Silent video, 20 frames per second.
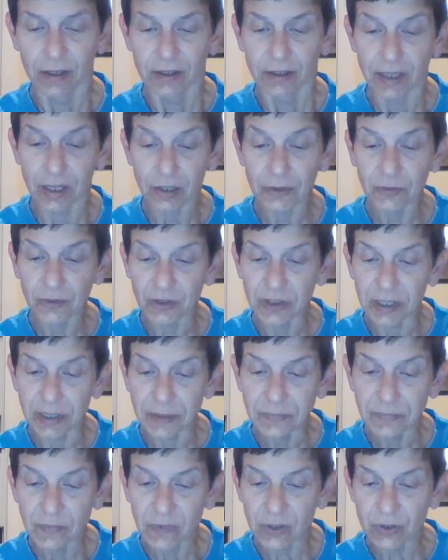
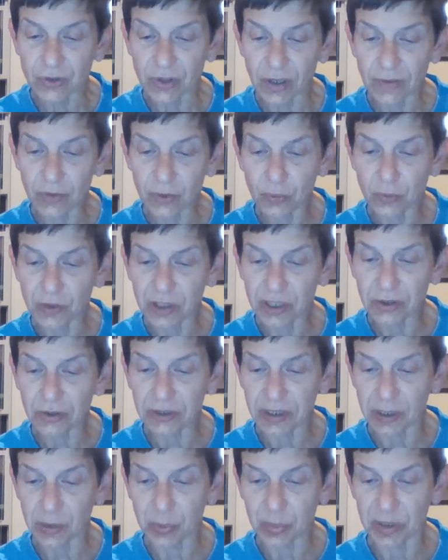Carefully, Trevor
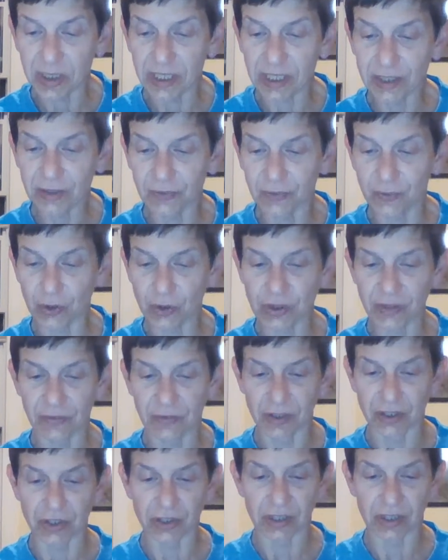reeled in Petey's first
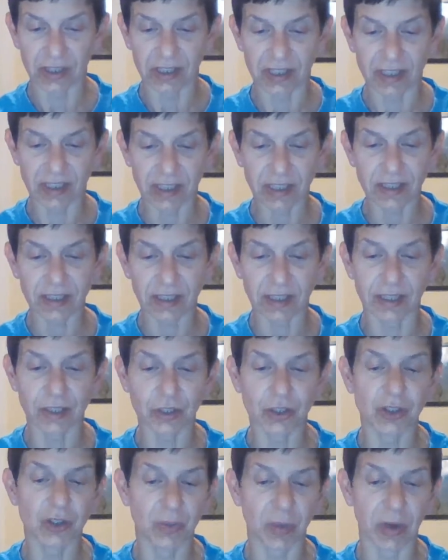fish, a
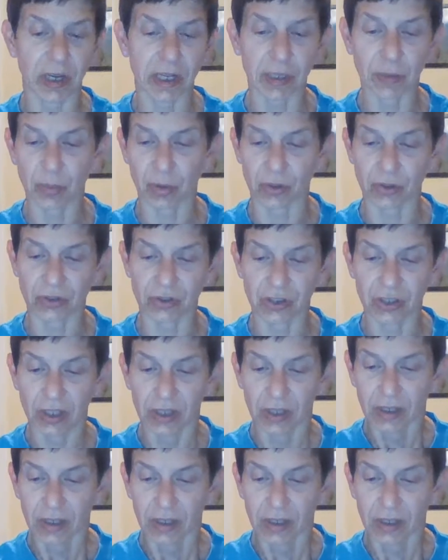6-inch spiny perch.